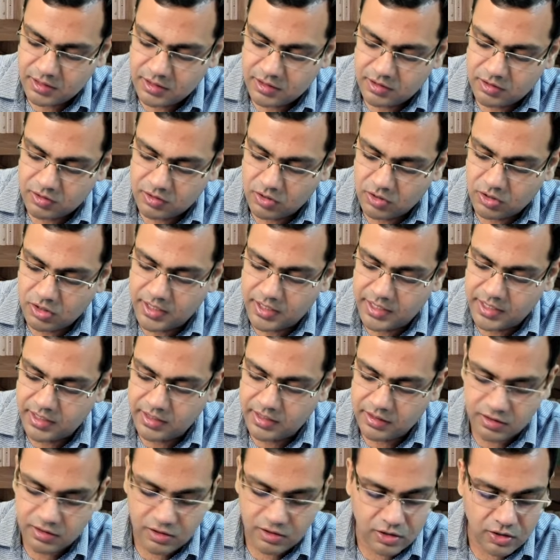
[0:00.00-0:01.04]

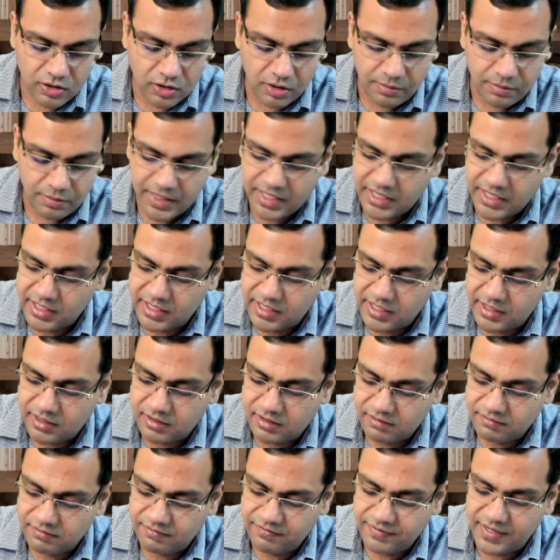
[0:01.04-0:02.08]
Order raw material
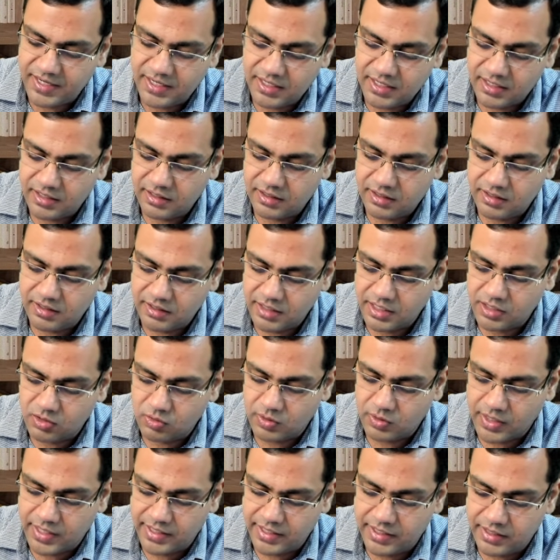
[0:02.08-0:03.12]
when
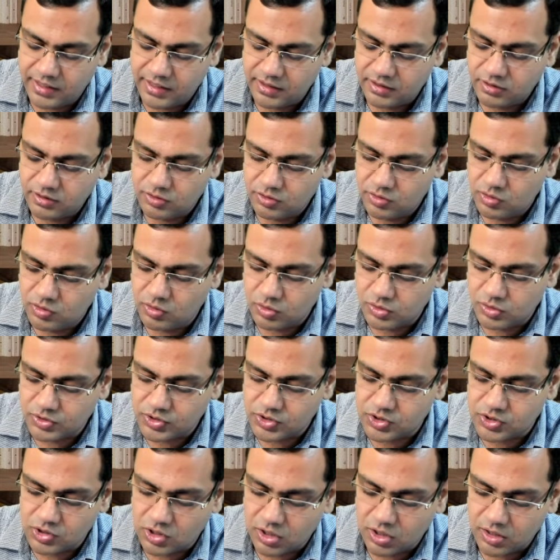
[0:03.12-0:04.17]
required. No
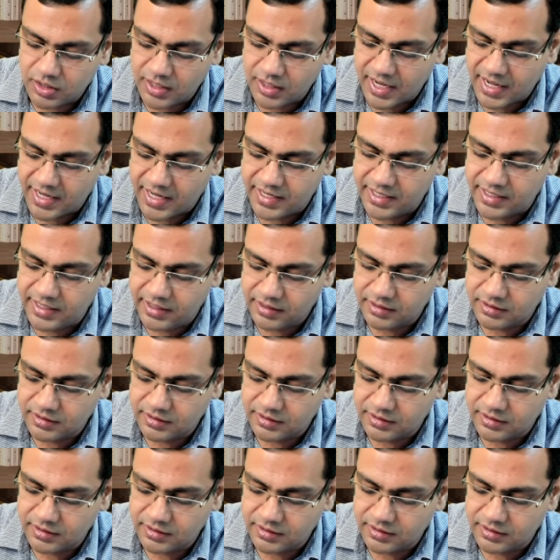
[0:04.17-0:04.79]
stock carried.